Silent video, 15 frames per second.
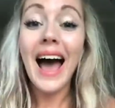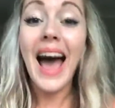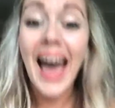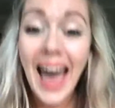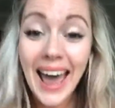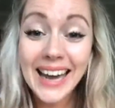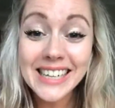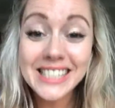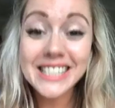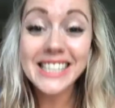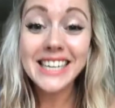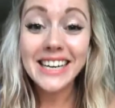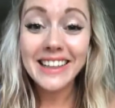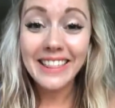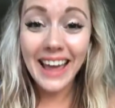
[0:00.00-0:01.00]
hate
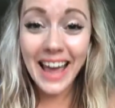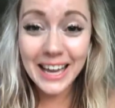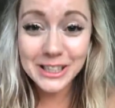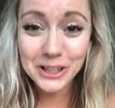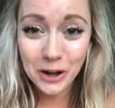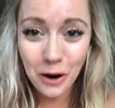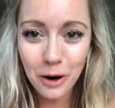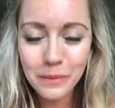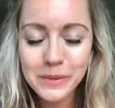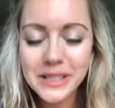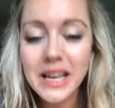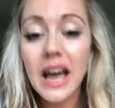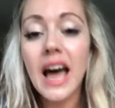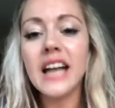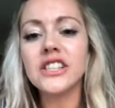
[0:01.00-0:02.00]
their jobs?
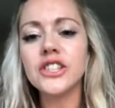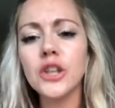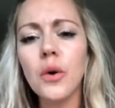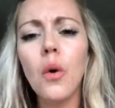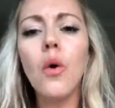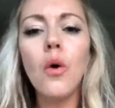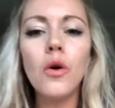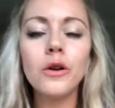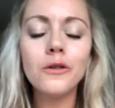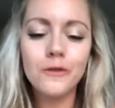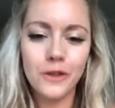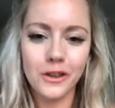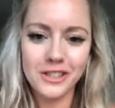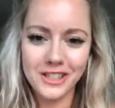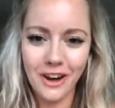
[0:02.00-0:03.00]
And so all of
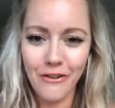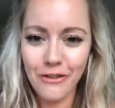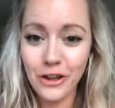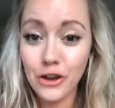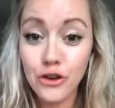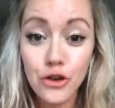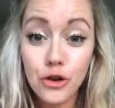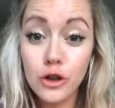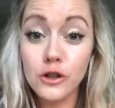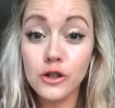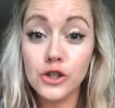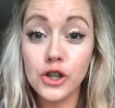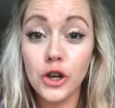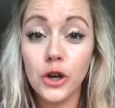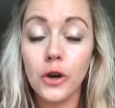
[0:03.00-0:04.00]
the stuff that you can
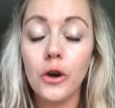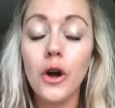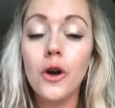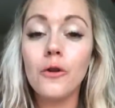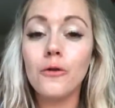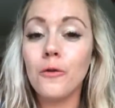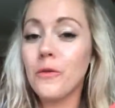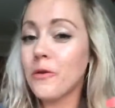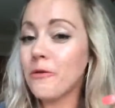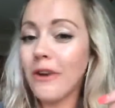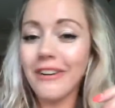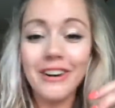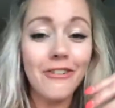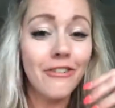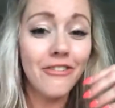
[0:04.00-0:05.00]
do from the
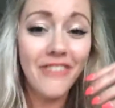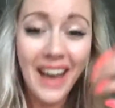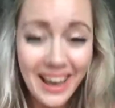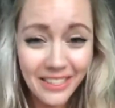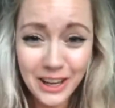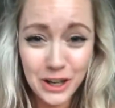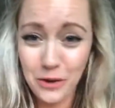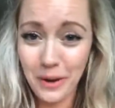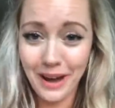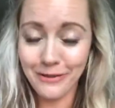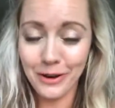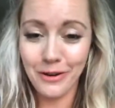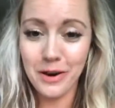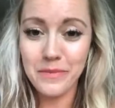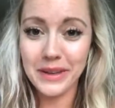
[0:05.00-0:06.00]
very fact that you have
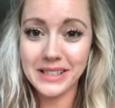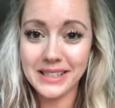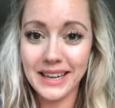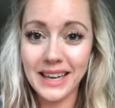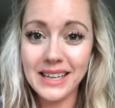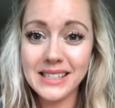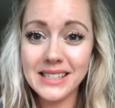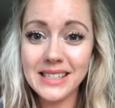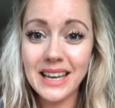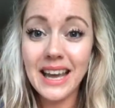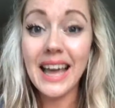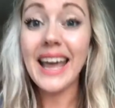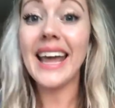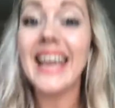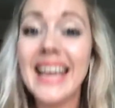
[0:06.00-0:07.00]
your own business
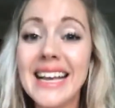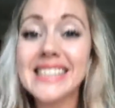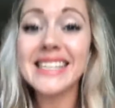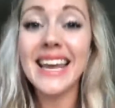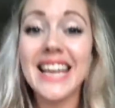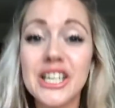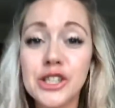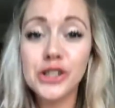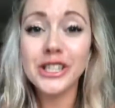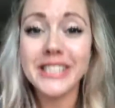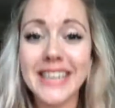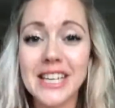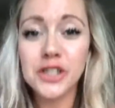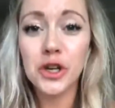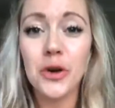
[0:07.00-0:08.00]
is
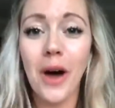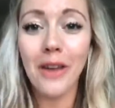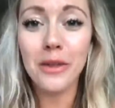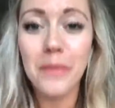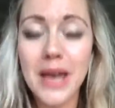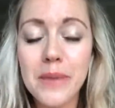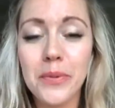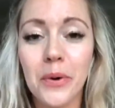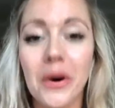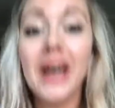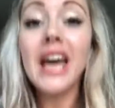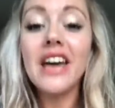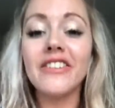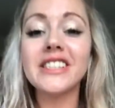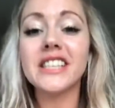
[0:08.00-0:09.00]
interesting to other people.
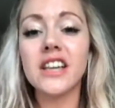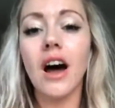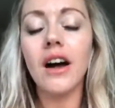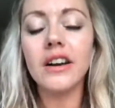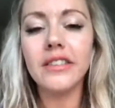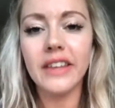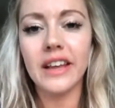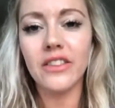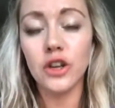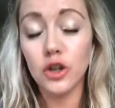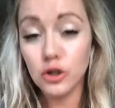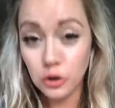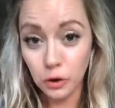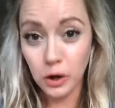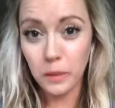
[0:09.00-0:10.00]
If it's the kind of thing that you
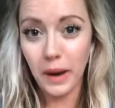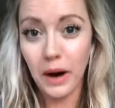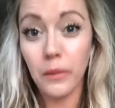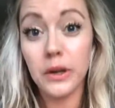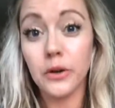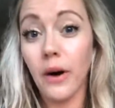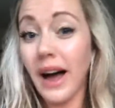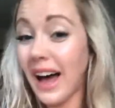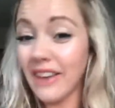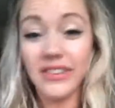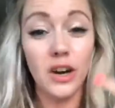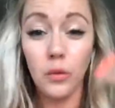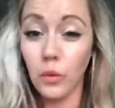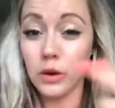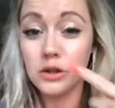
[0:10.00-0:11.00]
talk about when you're having
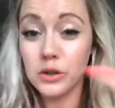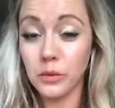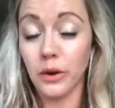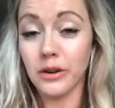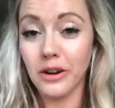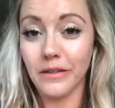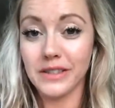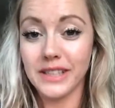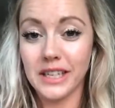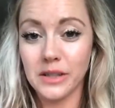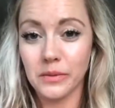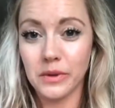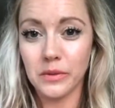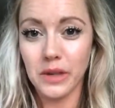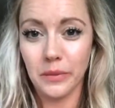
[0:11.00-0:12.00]
a one-to-one conversation
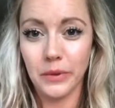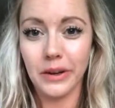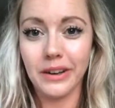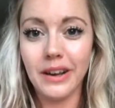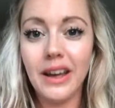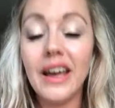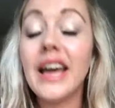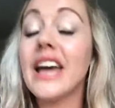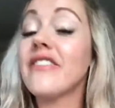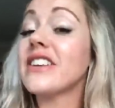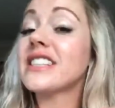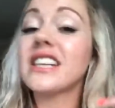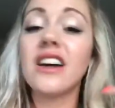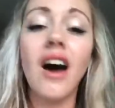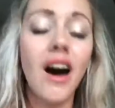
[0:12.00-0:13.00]
with someone, if
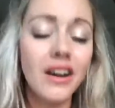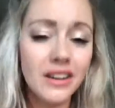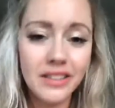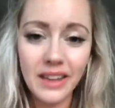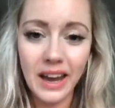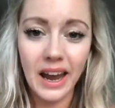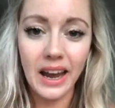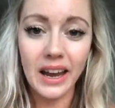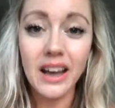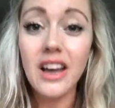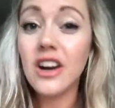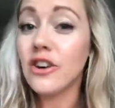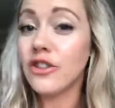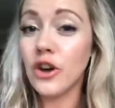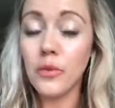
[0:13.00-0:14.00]
it's the kind of thing
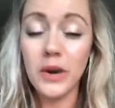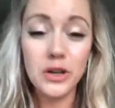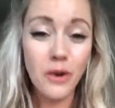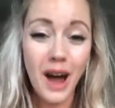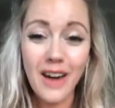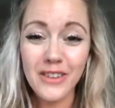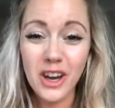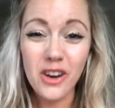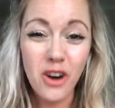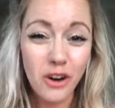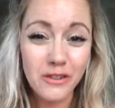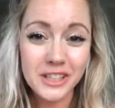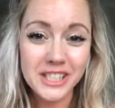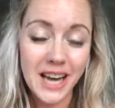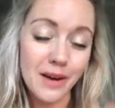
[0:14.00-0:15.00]
that when you're having a
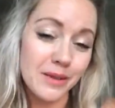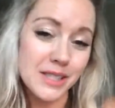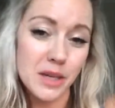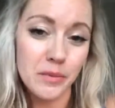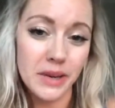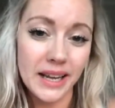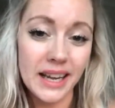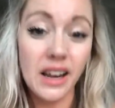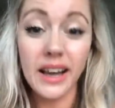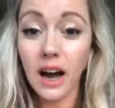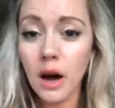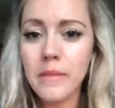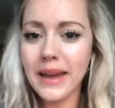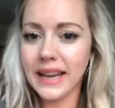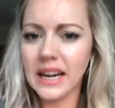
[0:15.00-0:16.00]
coffee chat with somebody, like
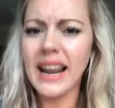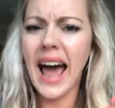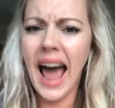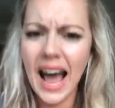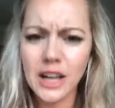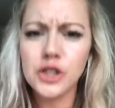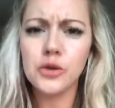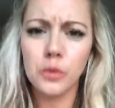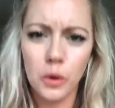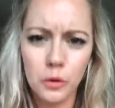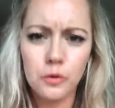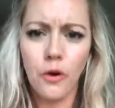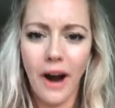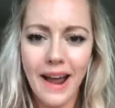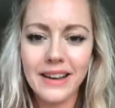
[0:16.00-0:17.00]
I mean an actual
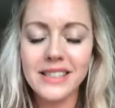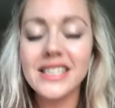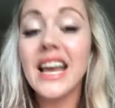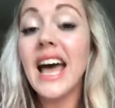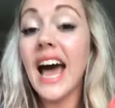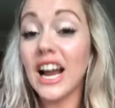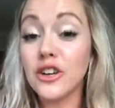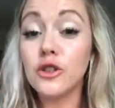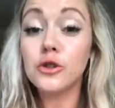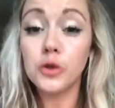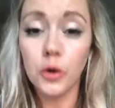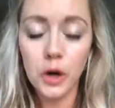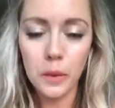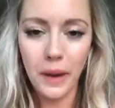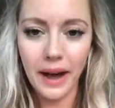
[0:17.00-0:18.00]
friend, and you
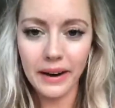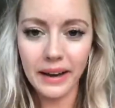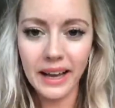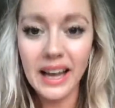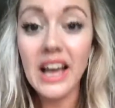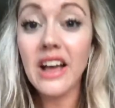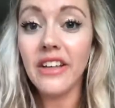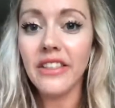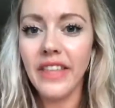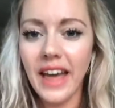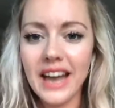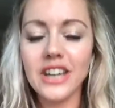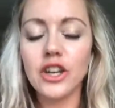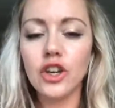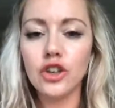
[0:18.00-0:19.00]
talk about it,
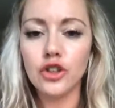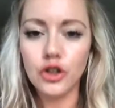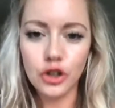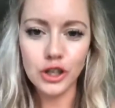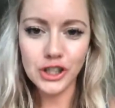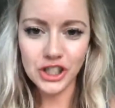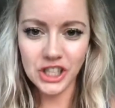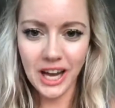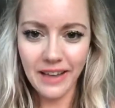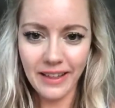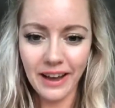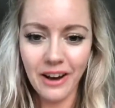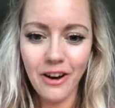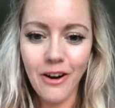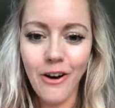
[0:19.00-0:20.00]
then you can share
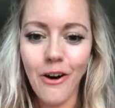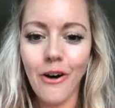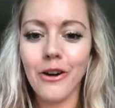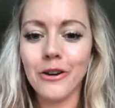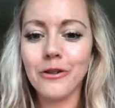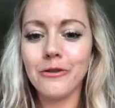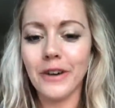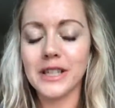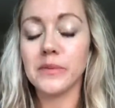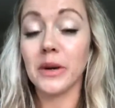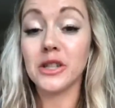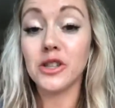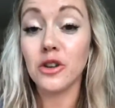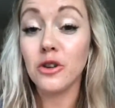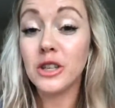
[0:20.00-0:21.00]
that on Facebook.
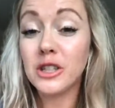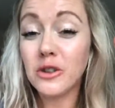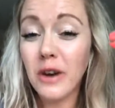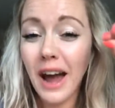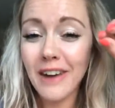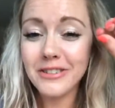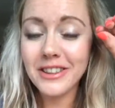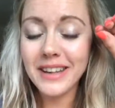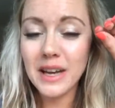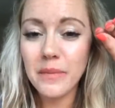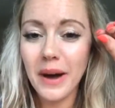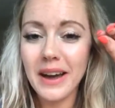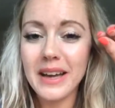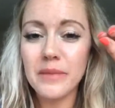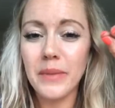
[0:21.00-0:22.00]
So you have to think
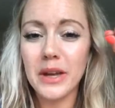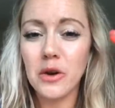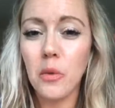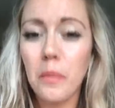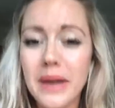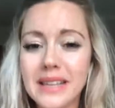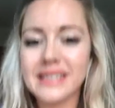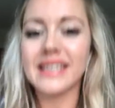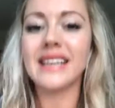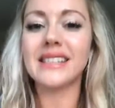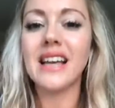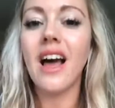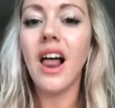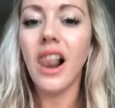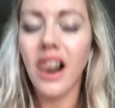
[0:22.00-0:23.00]
about it being your business
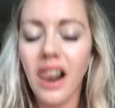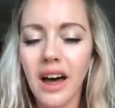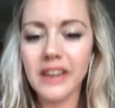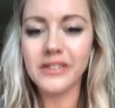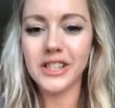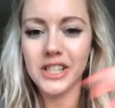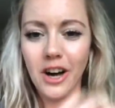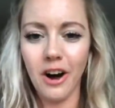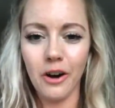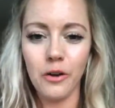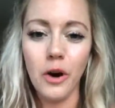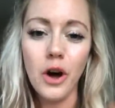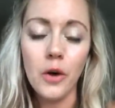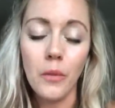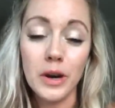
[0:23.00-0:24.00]
lifestyle
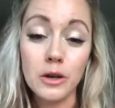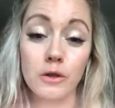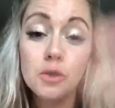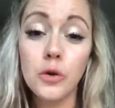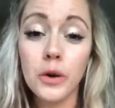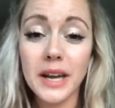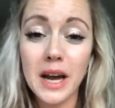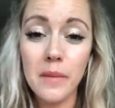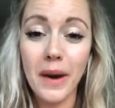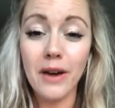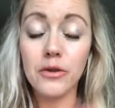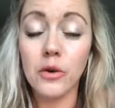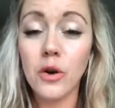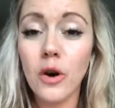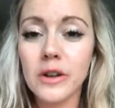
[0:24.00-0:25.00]
when you're talking about
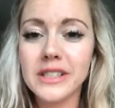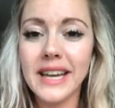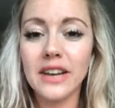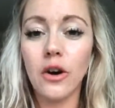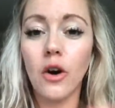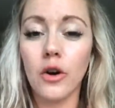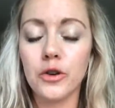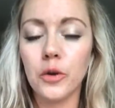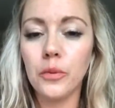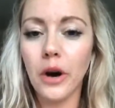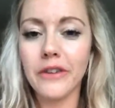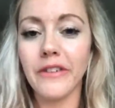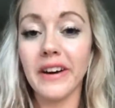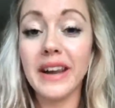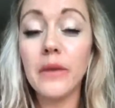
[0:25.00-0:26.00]
your content on your
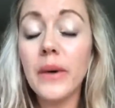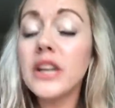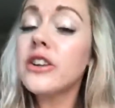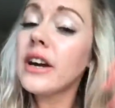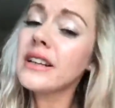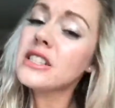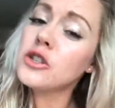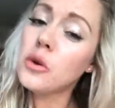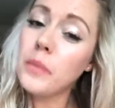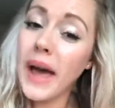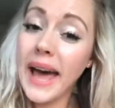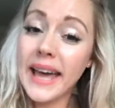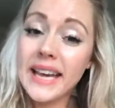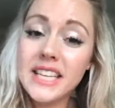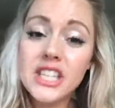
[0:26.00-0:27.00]
profile. Now, when you get to your
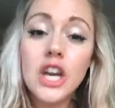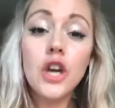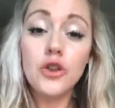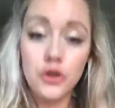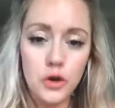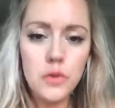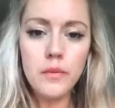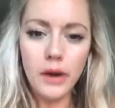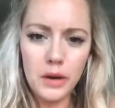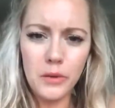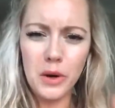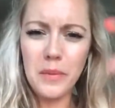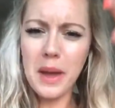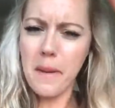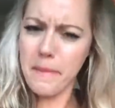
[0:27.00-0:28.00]
page, you might want to
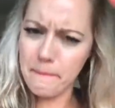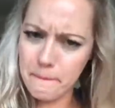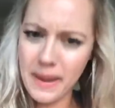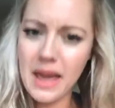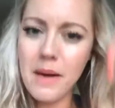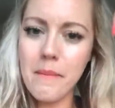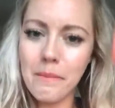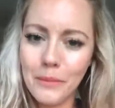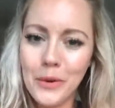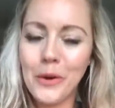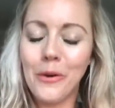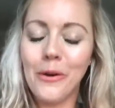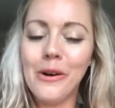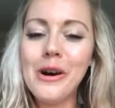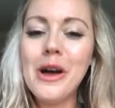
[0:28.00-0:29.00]
be a bit
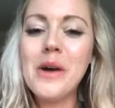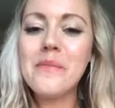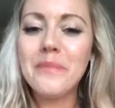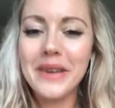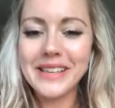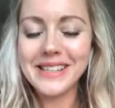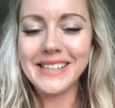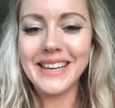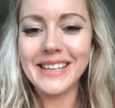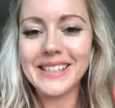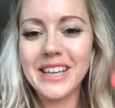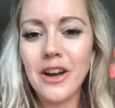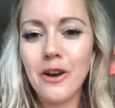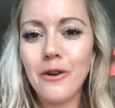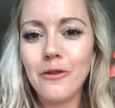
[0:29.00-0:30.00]
more business
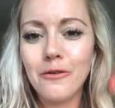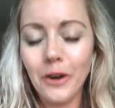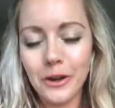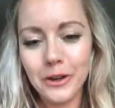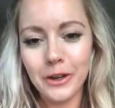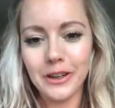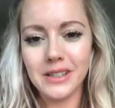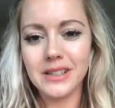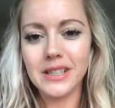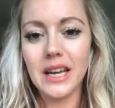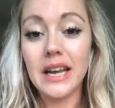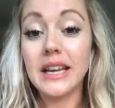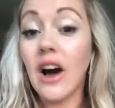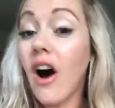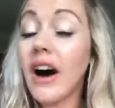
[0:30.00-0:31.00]
focused.
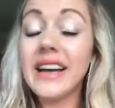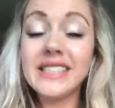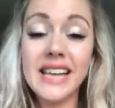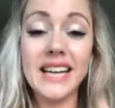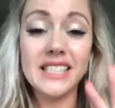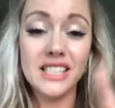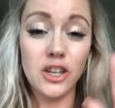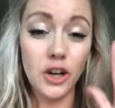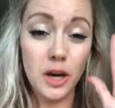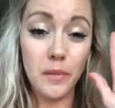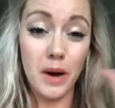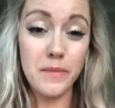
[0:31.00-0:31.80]
Now, I tend to look at my